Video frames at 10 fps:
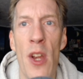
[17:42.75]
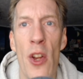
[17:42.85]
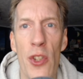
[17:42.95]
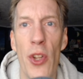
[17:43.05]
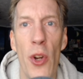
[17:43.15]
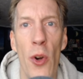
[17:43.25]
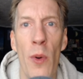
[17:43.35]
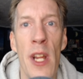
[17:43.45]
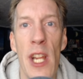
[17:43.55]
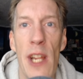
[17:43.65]
So
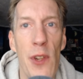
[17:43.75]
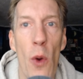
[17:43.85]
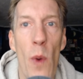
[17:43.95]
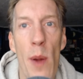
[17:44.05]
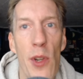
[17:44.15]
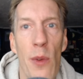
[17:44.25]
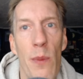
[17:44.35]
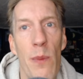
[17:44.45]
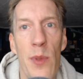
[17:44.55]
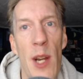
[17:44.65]
if you don't want
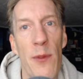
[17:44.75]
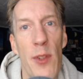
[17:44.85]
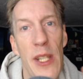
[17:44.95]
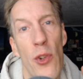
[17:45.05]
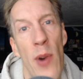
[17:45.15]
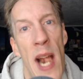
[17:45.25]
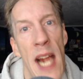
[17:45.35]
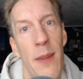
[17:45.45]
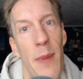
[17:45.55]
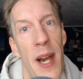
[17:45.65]
yourself to be
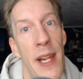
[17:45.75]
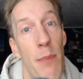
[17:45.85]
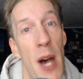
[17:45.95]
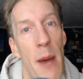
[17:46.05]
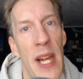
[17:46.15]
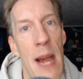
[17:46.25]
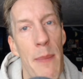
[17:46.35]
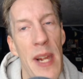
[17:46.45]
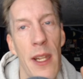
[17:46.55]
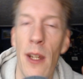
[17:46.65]
tracked by Papa
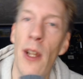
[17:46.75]
Epic,